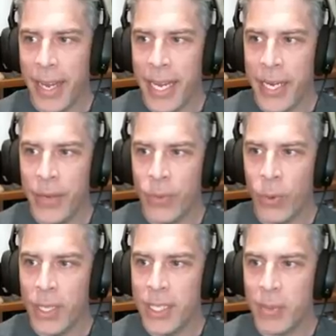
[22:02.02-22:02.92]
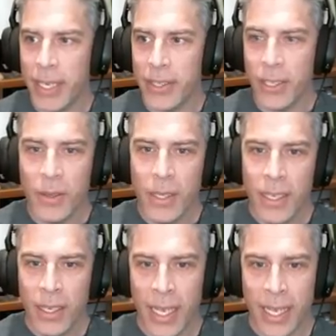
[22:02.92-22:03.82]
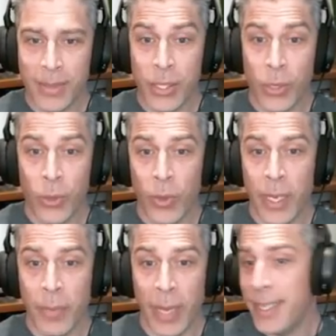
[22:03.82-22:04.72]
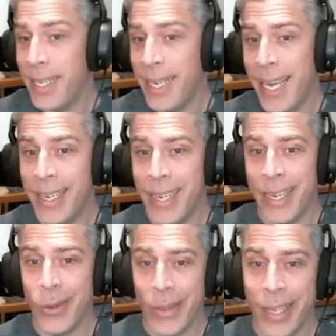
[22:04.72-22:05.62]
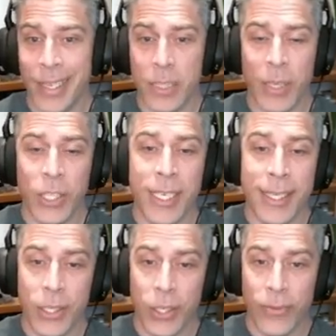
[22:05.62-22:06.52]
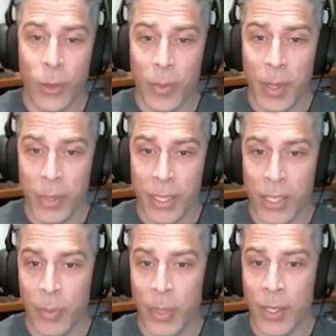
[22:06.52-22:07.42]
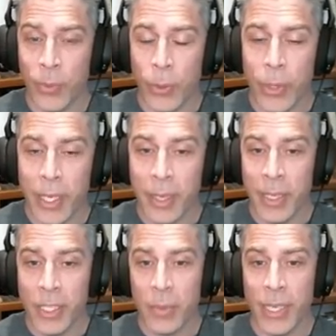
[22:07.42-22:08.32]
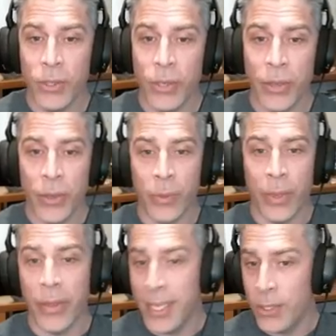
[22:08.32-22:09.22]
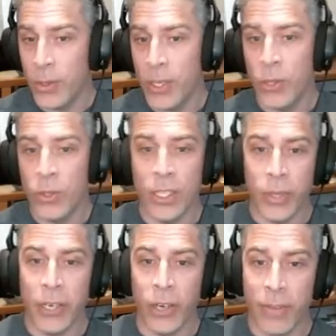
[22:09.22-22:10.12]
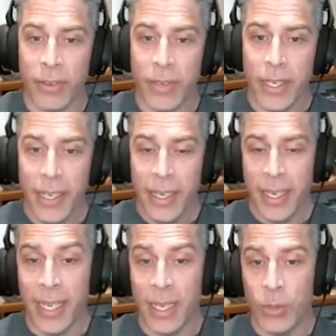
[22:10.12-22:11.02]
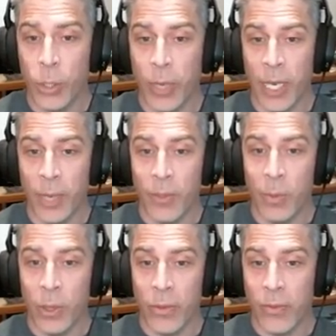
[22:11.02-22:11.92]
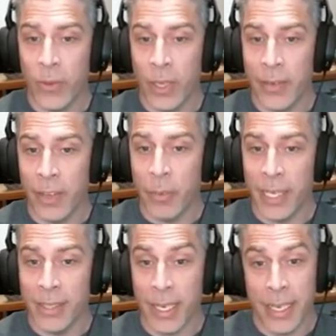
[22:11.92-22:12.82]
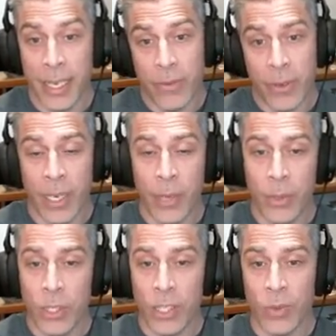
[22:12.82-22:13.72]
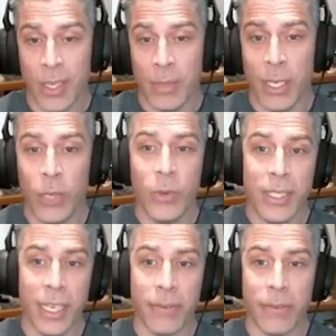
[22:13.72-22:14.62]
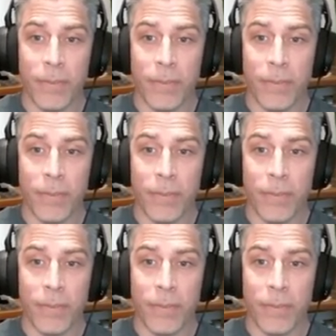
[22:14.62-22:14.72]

a role inspector. So it makes it, again, another thing that's much easier for people to start building rule elements because you can learn what things you can use to trigger off of. Super helpful both for the developing side and for anyone who just wants to make cool stuff.